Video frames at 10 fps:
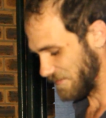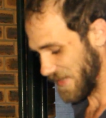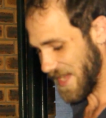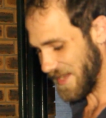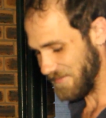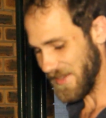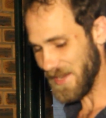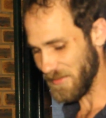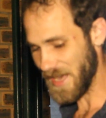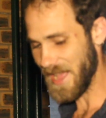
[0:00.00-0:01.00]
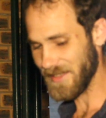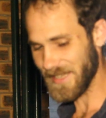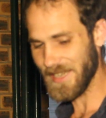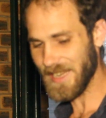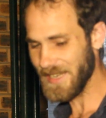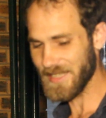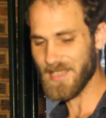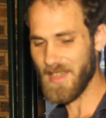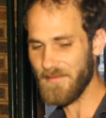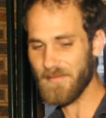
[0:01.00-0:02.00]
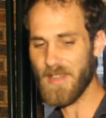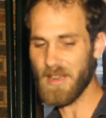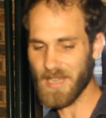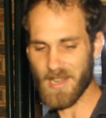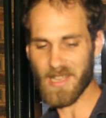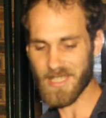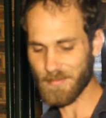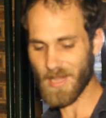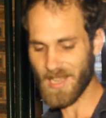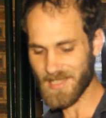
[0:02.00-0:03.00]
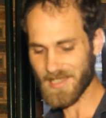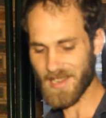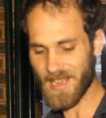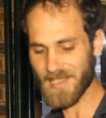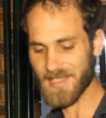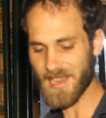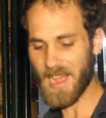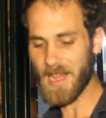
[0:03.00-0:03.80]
Yeah, in reality, it is a very nice blaster, guys.